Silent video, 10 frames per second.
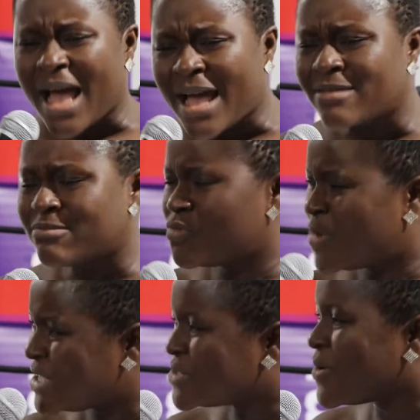I
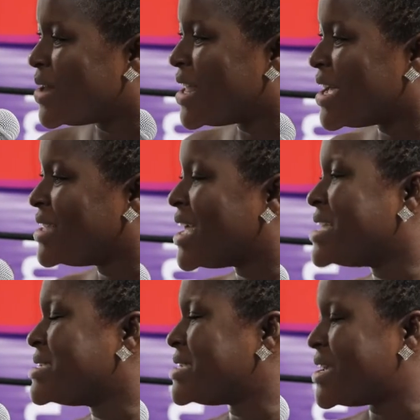went online
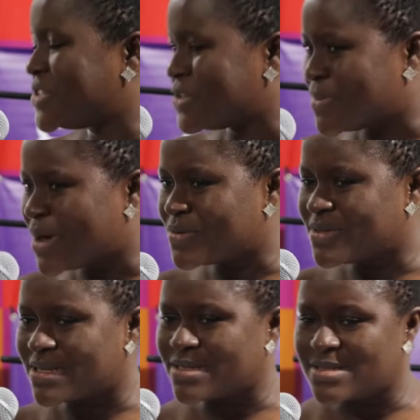and searched
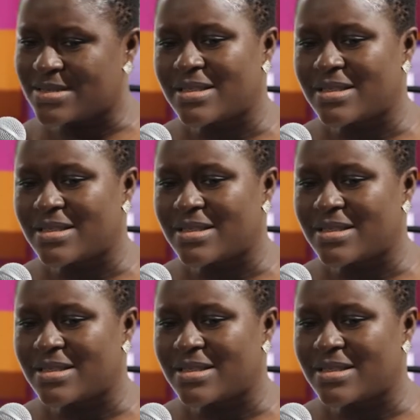about it.